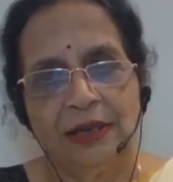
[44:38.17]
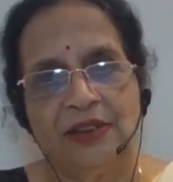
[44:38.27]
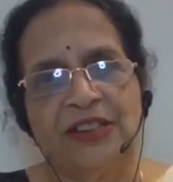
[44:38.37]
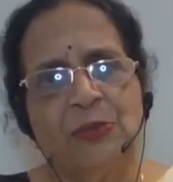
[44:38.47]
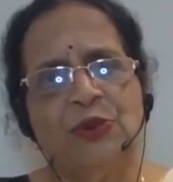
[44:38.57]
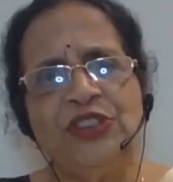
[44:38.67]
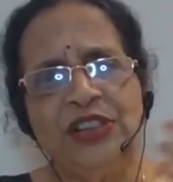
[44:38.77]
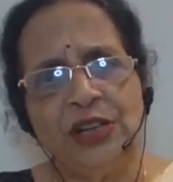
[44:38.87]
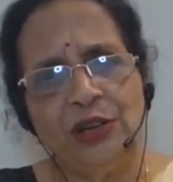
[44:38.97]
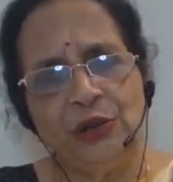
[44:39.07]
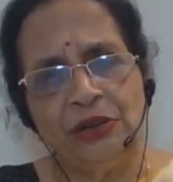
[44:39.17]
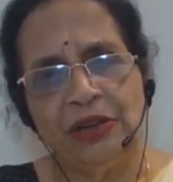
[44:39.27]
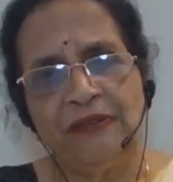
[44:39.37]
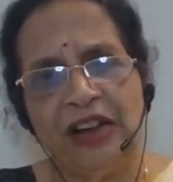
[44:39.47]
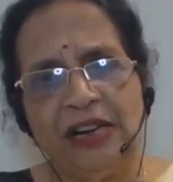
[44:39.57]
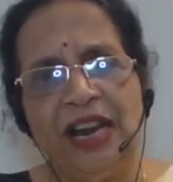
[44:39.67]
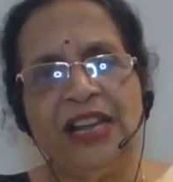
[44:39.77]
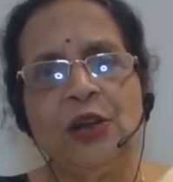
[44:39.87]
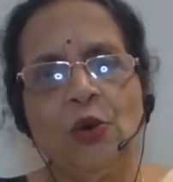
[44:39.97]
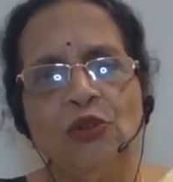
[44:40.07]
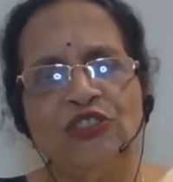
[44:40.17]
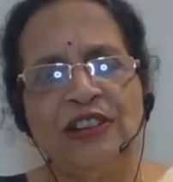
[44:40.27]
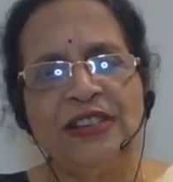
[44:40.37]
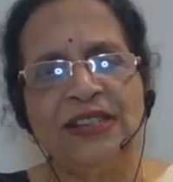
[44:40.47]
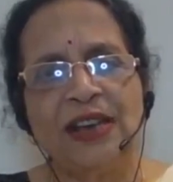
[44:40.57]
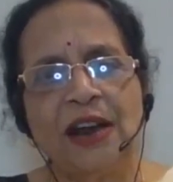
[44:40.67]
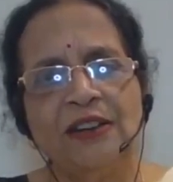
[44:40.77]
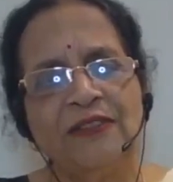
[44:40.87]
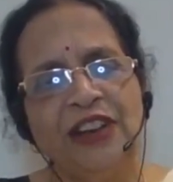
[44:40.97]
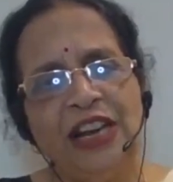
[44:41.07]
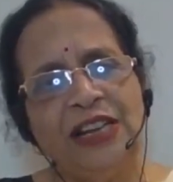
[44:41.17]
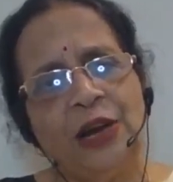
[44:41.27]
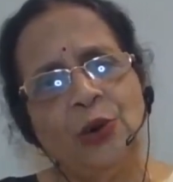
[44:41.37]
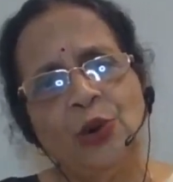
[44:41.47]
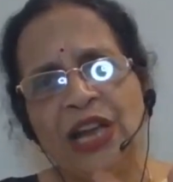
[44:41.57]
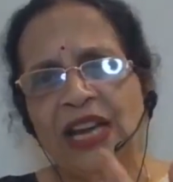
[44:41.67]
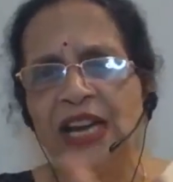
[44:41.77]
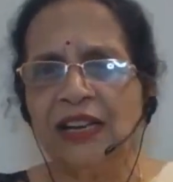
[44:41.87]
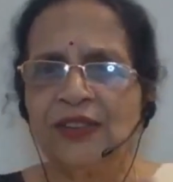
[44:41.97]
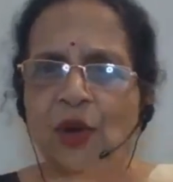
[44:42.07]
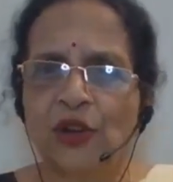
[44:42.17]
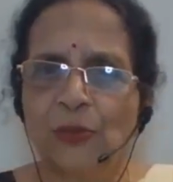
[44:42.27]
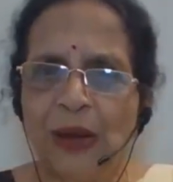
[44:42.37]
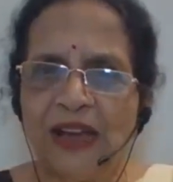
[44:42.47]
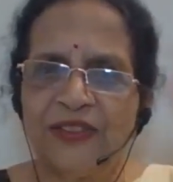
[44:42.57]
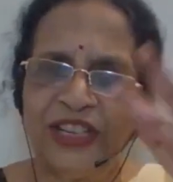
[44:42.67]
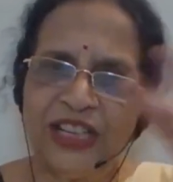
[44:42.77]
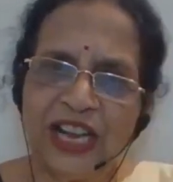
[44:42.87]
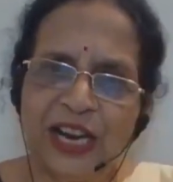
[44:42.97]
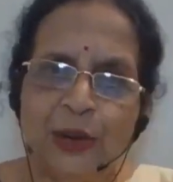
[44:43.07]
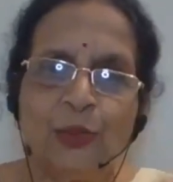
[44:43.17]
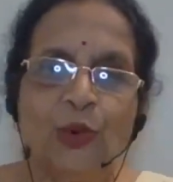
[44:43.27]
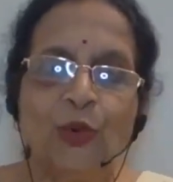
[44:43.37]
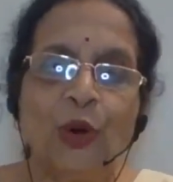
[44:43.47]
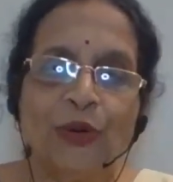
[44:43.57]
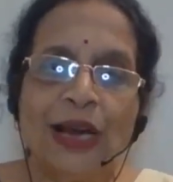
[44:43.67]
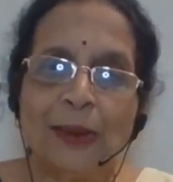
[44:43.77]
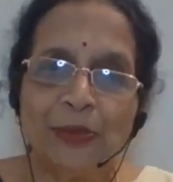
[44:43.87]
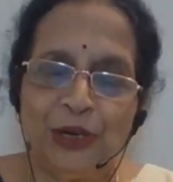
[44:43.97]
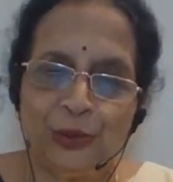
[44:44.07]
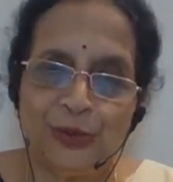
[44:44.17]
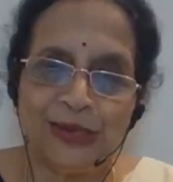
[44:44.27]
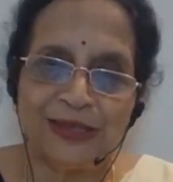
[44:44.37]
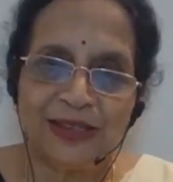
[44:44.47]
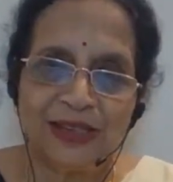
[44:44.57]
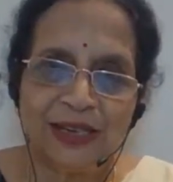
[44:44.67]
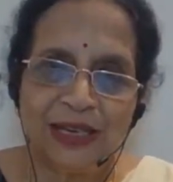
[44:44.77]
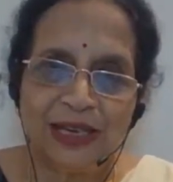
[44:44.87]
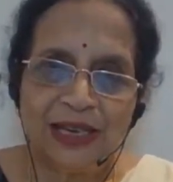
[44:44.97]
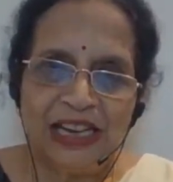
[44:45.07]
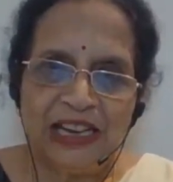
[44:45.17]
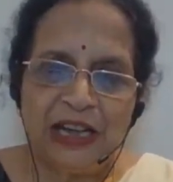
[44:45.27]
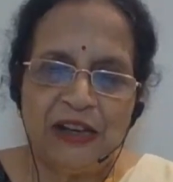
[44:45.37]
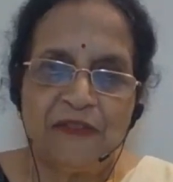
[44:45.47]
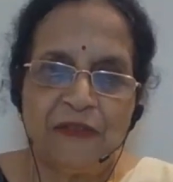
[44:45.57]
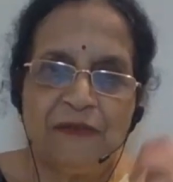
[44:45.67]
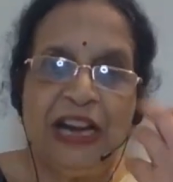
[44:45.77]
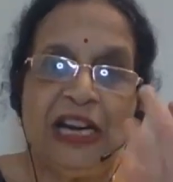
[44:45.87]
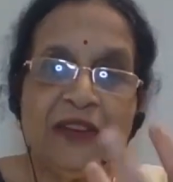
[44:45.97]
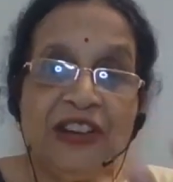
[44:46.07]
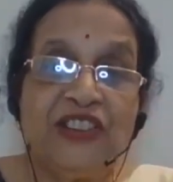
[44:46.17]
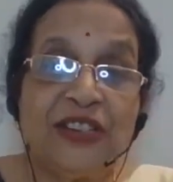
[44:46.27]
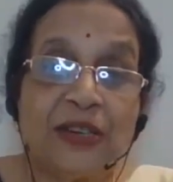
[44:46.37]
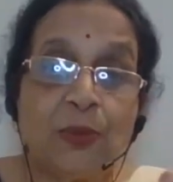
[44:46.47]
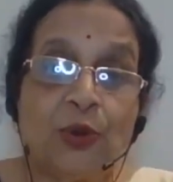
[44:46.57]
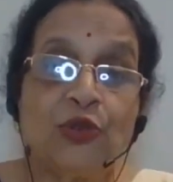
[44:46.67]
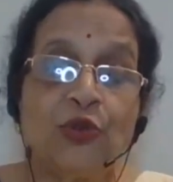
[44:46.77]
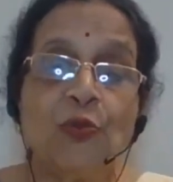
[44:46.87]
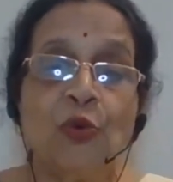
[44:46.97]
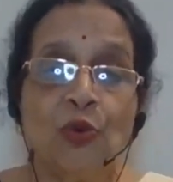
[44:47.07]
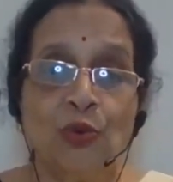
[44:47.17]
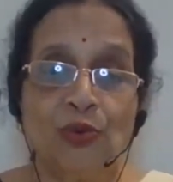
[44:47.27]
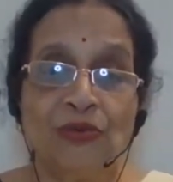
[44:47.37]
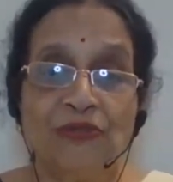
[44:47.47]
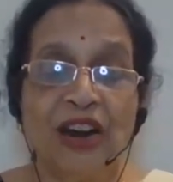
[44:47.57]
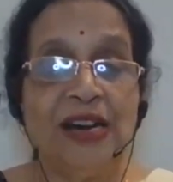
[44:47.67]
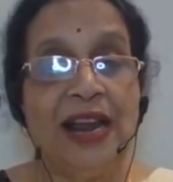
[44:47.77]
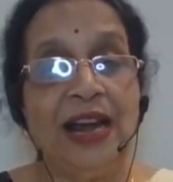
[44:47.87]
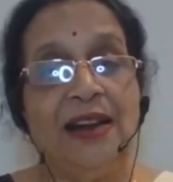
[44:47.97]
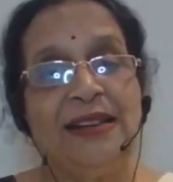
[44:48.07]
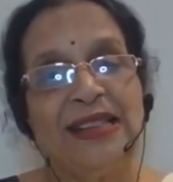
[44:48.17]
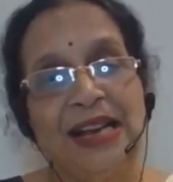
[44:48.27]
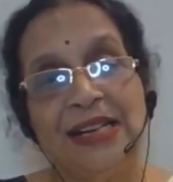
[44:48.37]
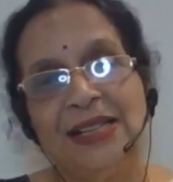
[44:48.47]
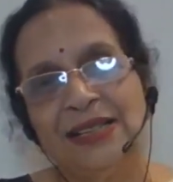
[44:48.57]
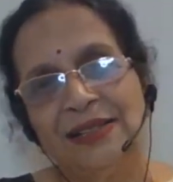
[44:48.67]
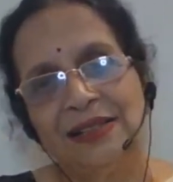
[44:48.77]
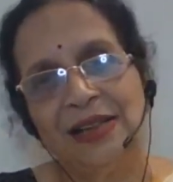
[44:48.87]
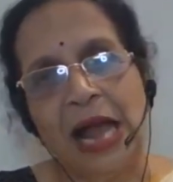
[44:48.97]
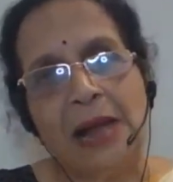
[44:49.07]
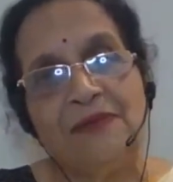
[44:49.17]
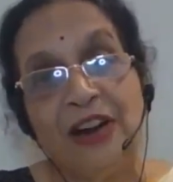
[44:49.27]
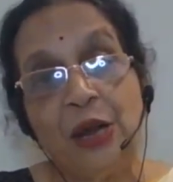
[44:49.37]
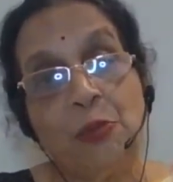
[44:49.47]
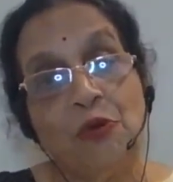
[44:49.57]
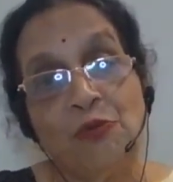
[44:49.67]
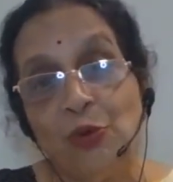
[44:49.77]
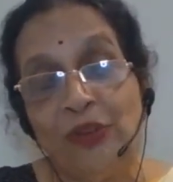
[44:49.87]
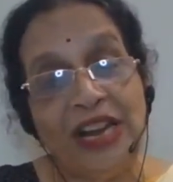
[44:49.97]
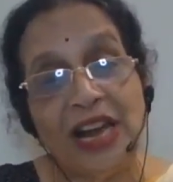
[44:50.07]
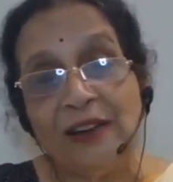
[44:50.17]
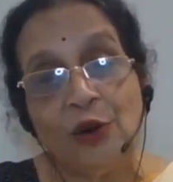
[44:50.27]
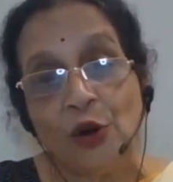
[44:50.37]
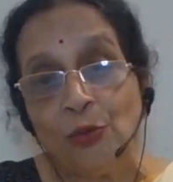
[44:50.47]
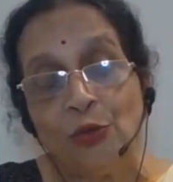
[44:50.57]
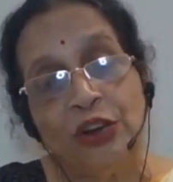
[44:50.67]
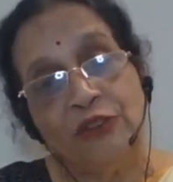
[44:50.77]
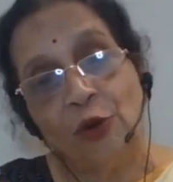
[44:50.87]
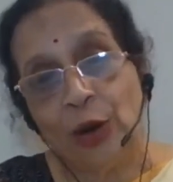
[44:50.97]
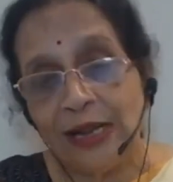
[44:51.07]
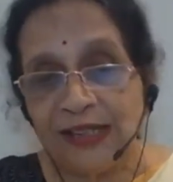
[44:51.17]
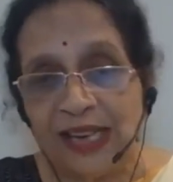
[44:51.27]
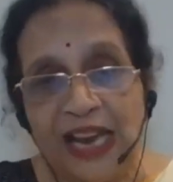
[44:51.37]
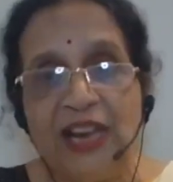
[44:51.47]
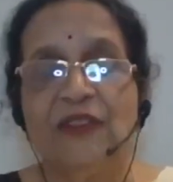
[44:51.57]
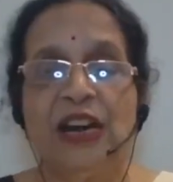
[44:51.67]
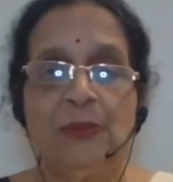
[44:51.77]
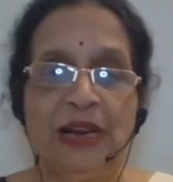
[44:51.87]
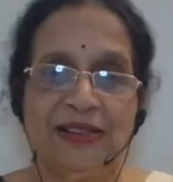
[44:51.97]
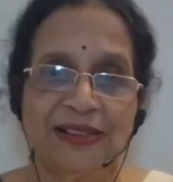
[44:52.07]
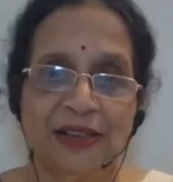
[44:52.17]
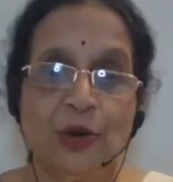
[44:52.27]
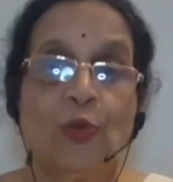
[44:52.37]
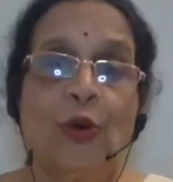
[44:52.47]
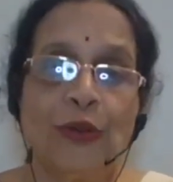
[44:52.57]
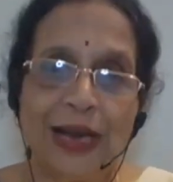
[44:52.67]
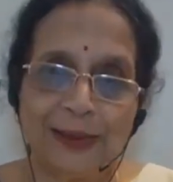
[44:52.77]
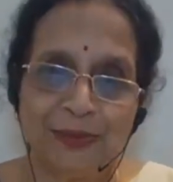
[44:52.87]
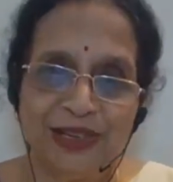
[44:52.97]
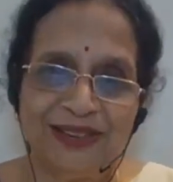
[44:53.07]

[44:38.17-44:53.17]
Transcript: supposing the one day the oceans start feeling that, okay, let us occupy everything and move, what will happen to us? Wind, which is supposed to move, one day it decides, I am fed up of moving, I will not move anymore, I'll stay in one place. What will happen?